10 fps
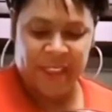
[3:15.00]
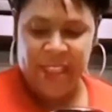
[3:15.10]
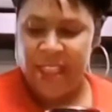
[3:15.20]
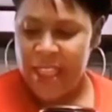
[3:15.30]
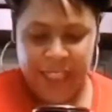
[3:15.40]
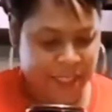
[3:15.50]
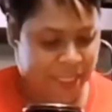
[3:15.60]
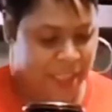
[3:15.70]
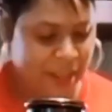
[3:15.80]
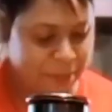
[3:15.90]
and
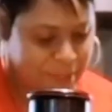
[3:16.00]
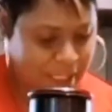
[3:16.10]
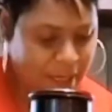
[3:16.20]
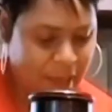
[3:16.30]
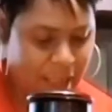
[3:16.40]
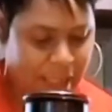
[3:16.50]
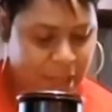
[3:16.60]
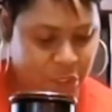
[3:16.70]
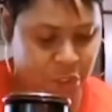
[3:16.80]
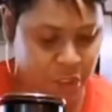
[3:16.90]
then let me see, I
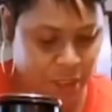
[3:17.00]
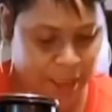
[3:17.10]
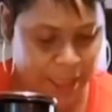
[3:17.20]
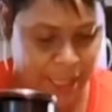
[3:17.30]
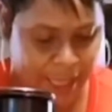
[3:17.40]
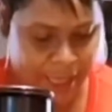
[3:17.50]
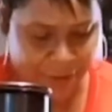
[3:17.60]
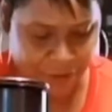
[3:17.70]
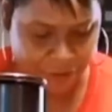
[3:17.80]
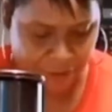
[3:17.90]
should have,
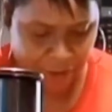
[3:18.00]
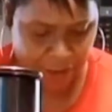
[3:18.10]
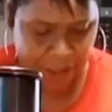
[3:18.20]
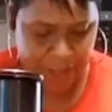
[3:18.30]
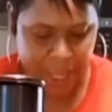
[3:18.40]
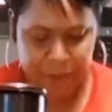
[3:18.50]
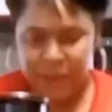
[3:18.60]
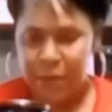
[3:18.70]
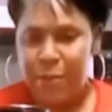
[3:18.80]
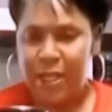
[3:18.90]
some
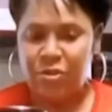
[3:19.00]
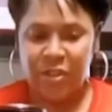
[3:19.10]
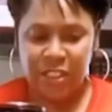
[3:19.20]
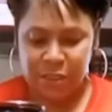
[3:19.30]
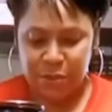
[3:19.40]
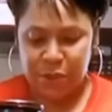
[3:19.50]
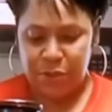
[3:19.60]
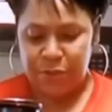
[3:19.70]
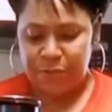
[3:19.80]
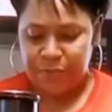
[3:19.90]
measuring spoon.
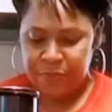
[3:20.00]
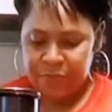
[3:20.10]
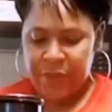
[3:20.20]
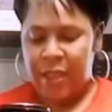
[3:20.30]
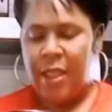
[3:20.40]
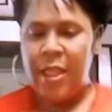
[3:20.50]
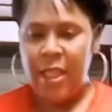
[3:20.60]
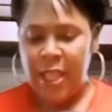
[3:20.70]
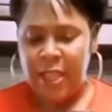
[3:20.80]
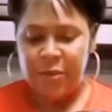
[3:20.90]

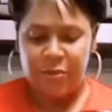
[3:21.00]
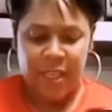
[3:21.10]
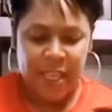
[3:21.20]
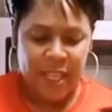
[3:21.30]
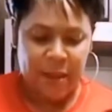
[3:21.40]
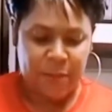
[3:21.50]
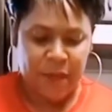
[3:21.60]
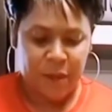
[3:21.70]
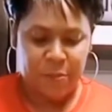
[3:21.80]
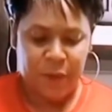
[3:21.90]
And then I'm gonna
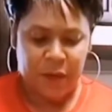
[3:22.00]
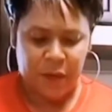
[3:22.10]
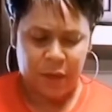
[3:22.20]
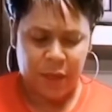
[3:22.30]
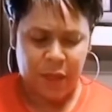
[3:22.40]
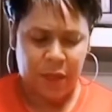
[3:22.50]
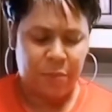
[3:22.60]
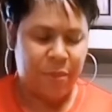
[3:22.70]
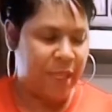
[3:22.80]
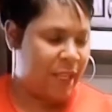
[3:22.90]
put a little
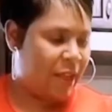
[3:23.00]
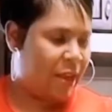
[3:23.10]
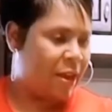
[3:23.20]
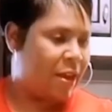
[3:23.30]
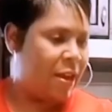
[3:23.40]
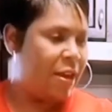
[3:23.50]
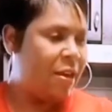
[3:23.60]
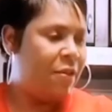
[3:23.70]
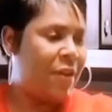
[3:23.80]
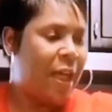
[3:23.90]
bit of
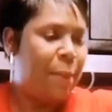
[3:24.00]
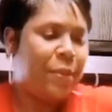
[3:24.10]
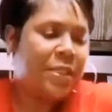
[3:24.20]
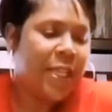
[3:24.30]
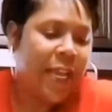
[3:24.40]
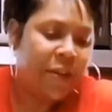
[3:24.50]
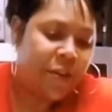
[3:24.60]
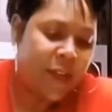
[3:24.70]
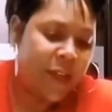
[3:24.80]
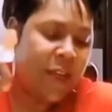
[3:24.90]
apple cider in
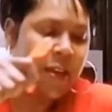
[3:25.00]
here.